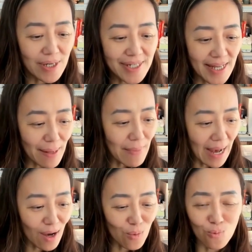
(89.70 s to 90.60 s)
but
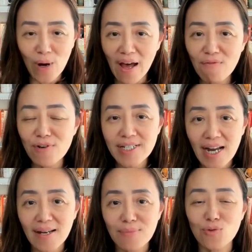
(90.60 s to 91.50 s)
somehow every
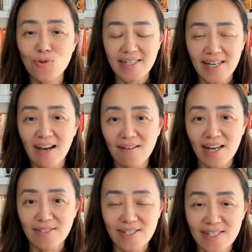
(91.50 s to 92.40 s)
time you get on
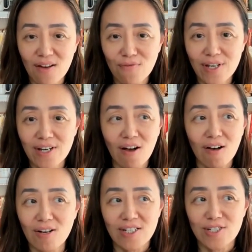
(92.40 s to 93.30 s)
that discovery
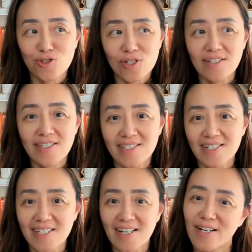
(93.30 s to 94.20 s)
call, it just
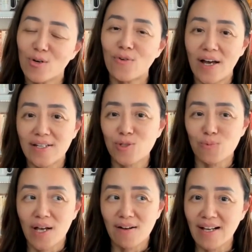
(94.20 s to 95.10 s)
doesn't go as
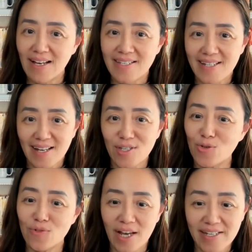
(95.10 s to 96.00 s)
well as that
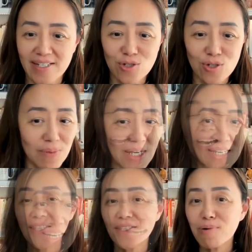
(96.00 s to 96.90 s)
you like it to be.
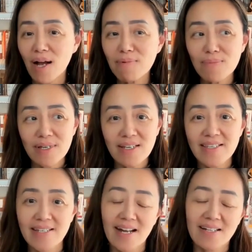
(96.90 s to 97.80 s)
And the problem
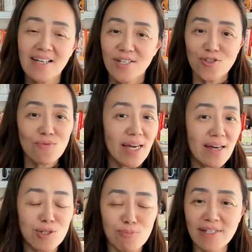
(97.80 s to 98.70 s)
is that you
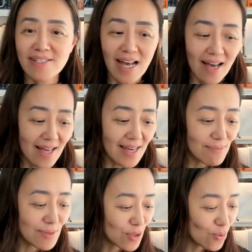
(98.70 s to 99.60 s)
may spend
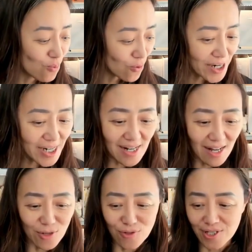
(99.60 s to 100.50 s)
times working
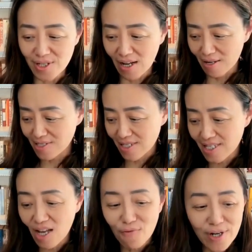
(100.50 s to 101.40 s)
on your uh,
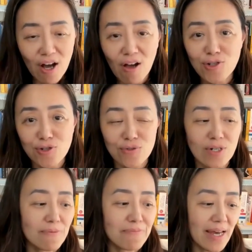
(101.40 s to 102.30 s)
discovery call
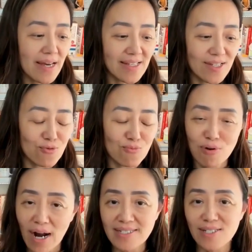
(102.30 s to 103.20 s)
script and you
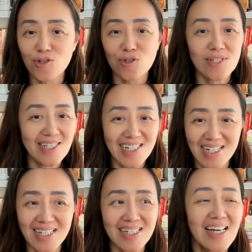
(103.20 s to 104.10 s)
practice to the
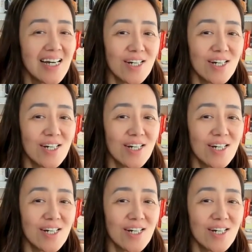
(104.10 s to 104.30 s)
T,